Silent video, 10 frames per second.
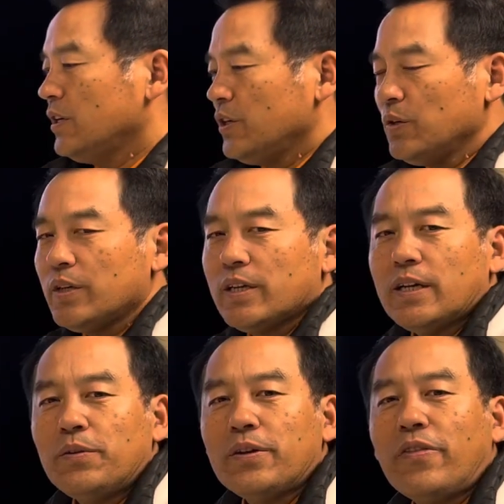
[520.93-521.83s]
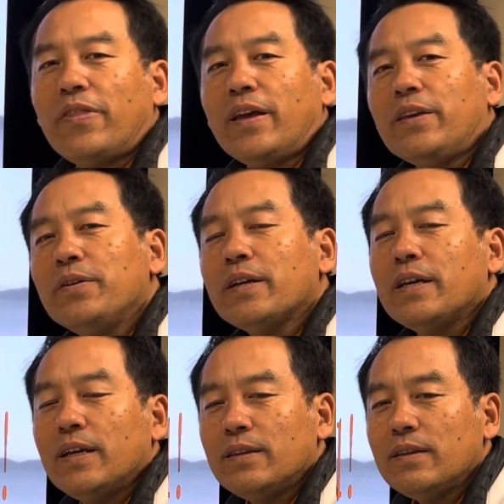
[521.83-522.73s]
Okay, I want to thank you
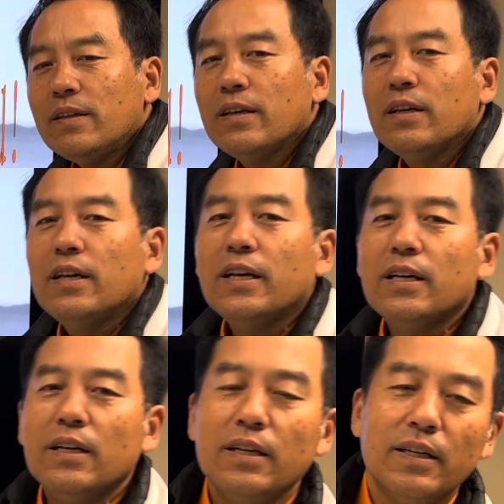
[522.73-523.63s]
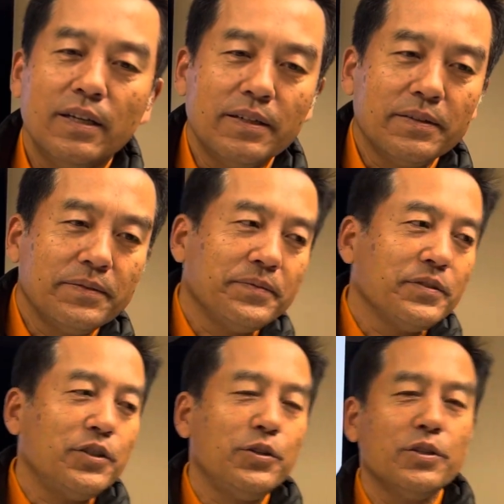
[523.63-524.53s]
again
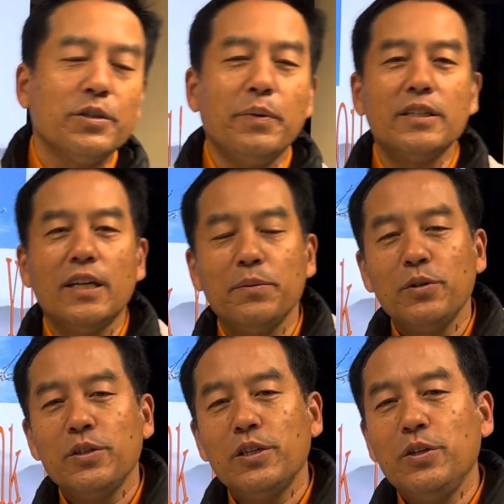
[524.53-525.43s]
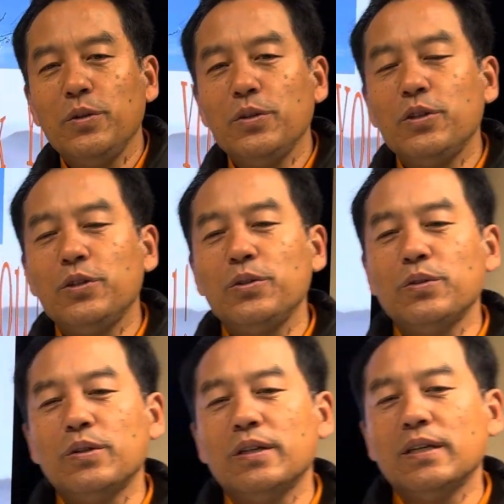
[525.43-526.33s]
and to spend time with you to